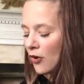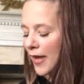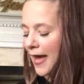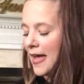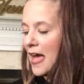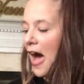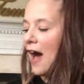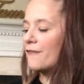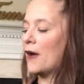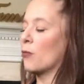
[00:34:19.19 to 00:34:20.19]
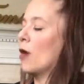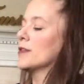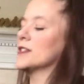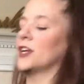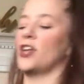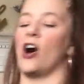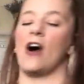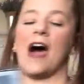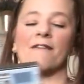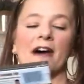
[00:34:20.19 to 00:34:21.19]
Okay, we're almost done,
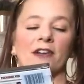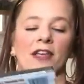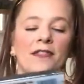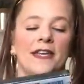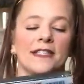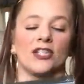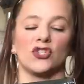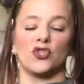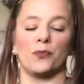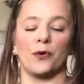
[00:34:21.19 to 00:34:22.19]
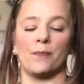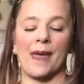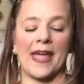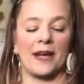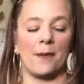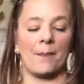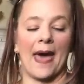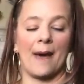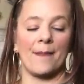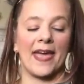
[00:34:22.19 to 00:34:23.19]
y'all. I found this Superman,
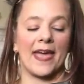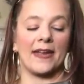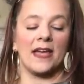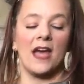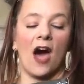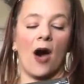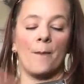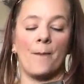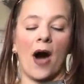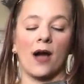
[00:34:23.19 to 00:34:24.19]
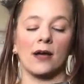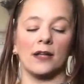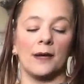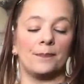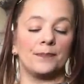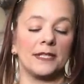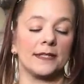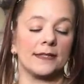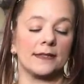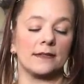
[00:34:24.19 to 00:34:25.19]
Batman,
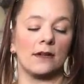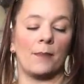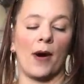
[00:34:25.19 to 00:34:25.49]
Apocalypse.